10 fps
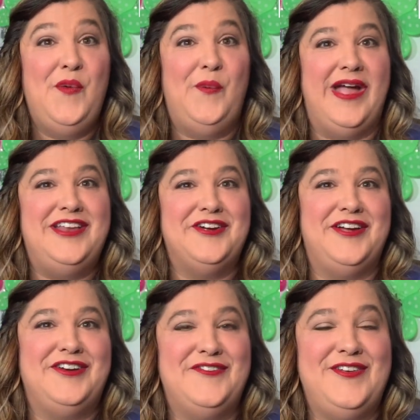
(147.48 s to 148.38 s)
When your
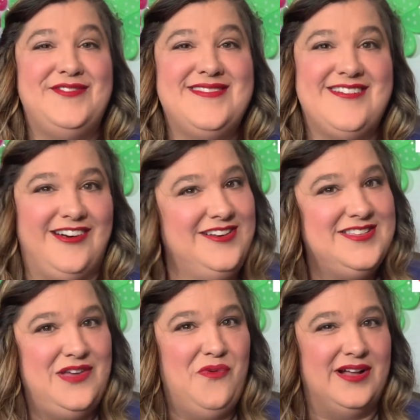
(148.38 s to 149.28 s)
interview
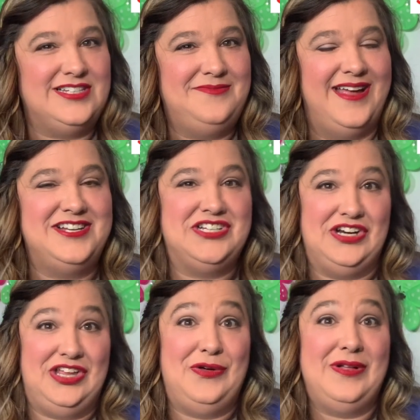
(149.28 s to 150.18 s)
starts, you want to make sure
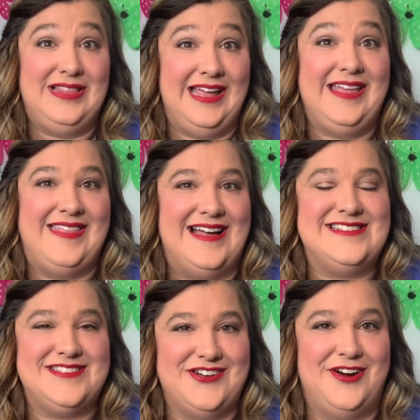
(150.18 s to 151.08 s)
you click
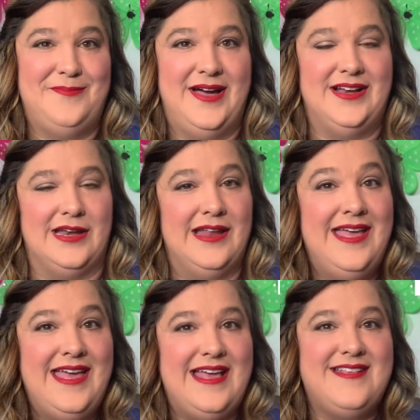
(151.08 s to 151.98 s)
that start button
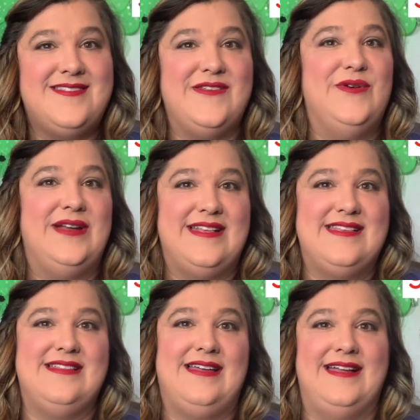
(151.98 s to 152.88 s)
as soon as
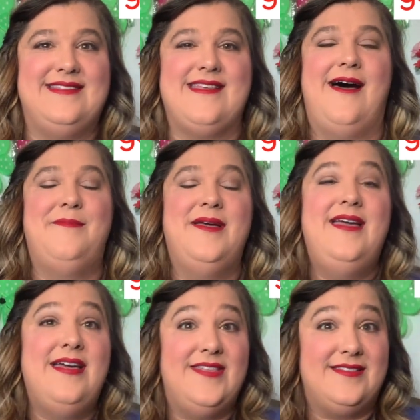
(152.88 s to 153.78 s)
it lights up.
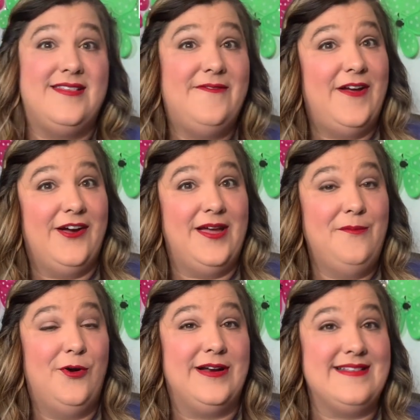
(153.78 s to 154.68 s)
This is a very
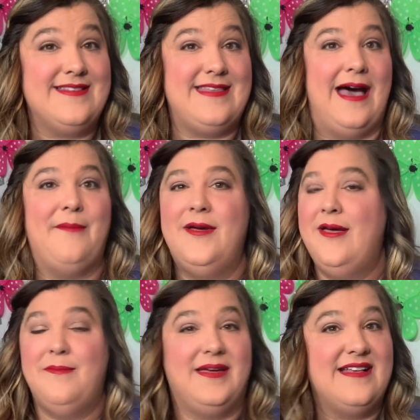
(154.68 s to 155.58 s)
important step
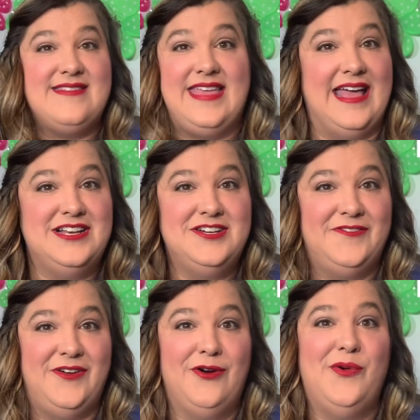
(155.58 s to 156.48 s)
because the
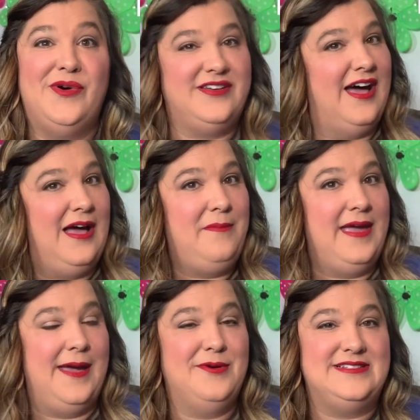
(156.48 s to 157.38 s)
interviewer will not
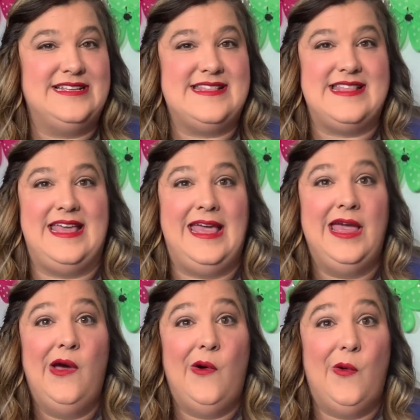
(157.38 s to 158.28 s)
be able to
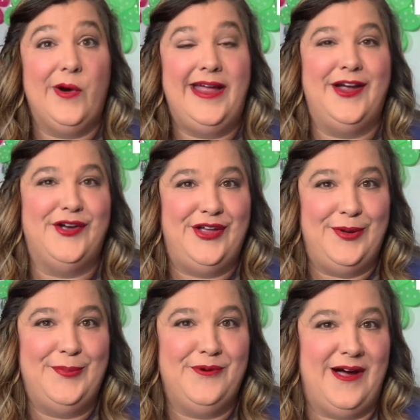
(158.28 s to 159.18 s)
see or hear
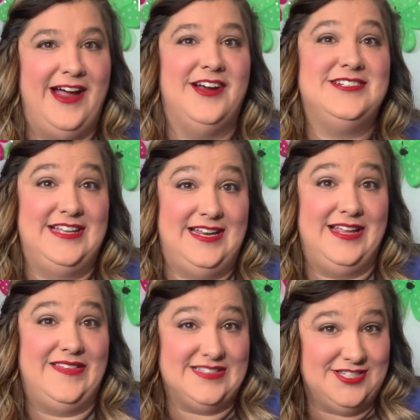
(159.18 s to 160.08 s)
you prior to
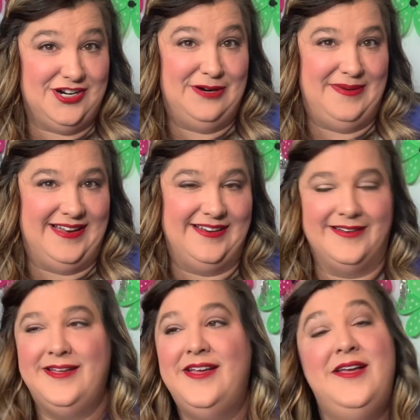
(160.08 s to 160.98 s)
hitting the start button.